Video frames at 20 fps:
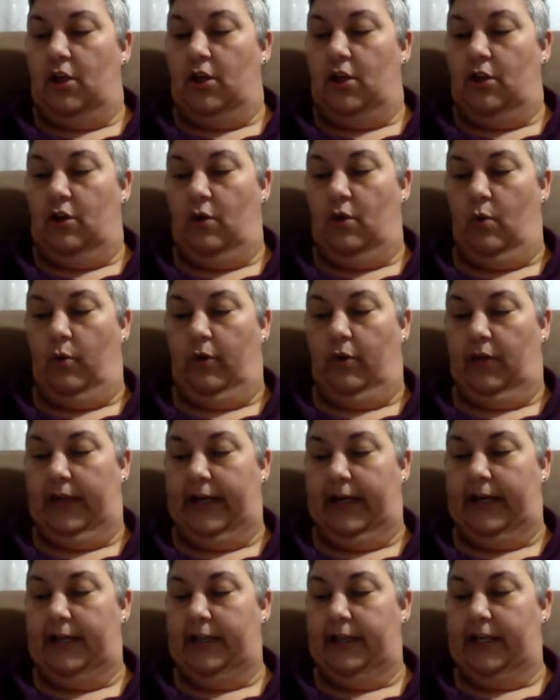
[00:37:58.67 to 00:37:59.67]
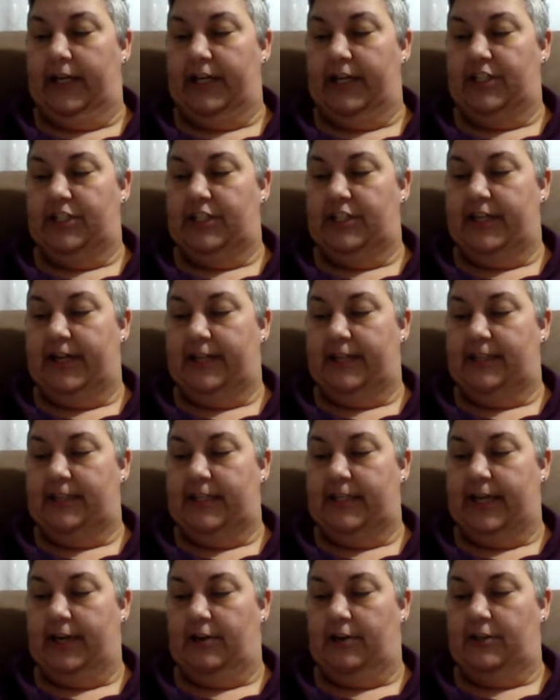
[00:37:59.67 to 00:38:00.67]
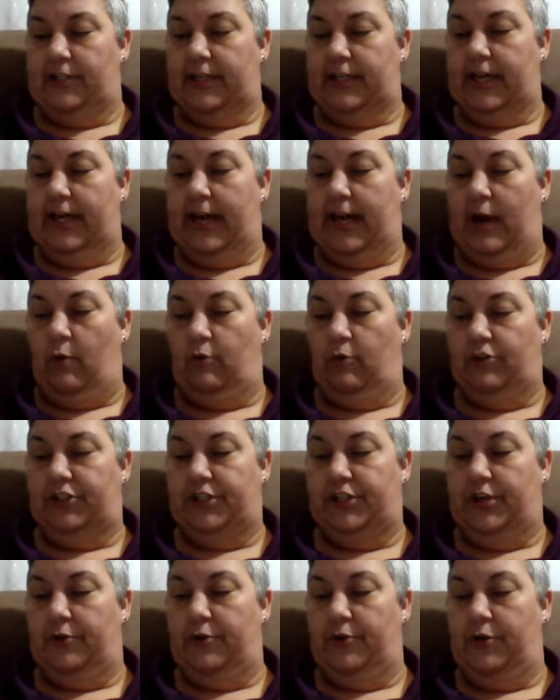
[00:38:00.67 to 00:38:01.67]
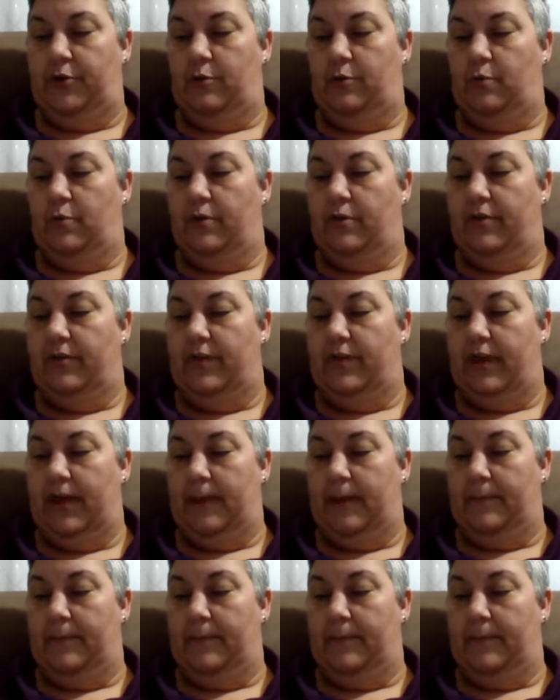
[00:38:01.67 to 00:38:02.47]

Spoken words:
You will eat in the kitchen downstairs, and I will show you the